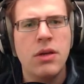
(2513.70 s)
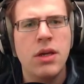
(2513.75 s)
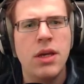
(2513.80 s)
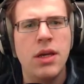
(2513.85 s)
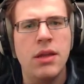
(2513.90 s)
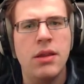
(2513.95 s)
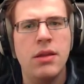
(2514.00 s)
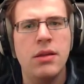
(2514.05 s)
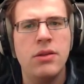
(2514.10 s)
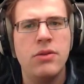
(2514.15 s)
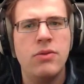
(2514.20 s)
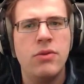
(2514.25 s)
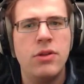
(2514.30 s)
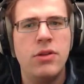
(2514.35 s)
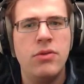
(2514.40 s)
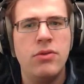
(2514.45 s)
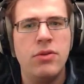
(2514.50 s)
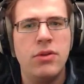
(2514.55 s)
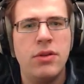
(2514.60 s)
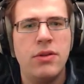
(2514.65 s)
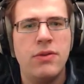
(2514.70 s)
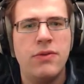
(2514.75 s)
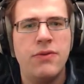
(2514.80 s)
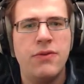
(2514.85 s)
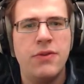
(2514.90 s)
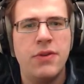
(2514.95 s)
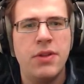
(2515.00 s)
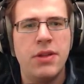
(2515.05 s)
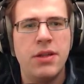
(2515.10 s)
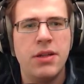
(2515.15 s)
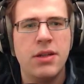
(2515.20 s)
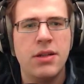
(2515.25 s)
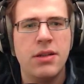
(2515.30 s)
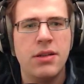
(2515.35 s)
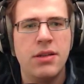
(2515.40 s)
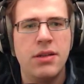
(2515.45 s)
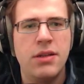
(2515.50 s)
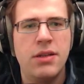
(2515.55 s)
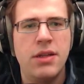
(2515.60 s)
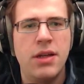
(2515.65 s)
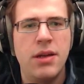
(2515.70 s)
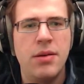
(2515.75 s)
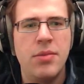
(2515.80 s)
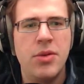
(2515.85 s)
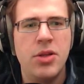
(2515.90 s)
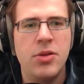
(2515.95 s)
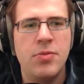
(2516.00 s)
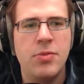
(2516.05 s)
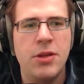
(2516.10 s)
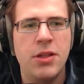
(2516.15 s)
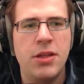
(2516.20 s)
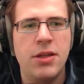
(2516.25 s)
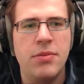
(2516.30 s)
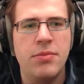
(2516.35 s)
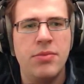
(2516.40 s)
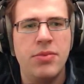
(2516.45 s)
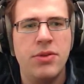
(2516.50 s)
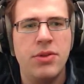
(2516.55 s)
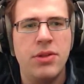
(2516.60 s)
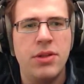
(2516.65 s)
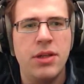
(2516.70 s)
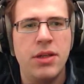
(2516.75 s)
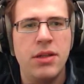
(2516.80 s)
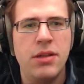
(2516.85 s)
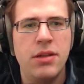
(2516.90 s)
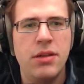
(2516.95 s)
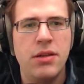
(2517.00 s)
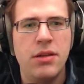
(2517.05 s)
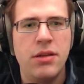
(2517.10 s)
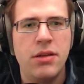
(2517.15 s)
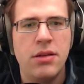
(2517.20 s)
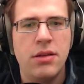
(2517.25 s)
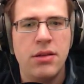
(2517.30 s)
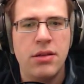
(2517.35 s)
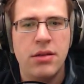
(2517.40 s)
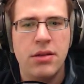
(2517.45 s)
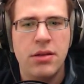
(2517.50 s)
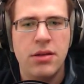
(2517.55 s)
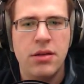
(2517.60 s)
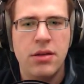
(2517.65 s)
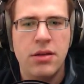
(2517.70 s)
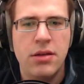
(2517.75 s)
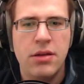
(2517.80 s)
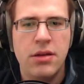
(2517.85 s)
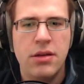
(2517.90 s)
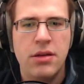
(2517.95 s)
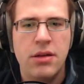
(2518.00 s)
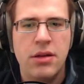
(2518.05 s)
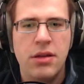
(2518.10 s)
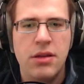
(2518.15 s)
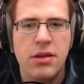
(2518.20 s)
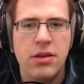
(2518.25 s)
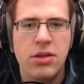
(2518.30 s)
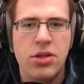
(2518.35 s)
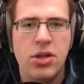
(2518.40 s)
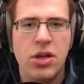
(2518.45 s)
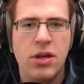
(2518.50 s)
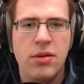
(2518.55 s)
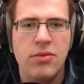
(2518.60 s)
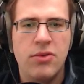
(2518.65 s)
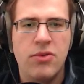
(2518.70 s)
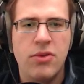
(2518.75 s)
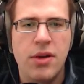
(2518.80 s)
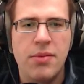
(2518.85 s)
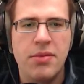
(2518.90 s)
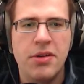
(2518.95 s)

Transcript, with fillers: Okay, this reduces physical damage by 10%. Charm Drive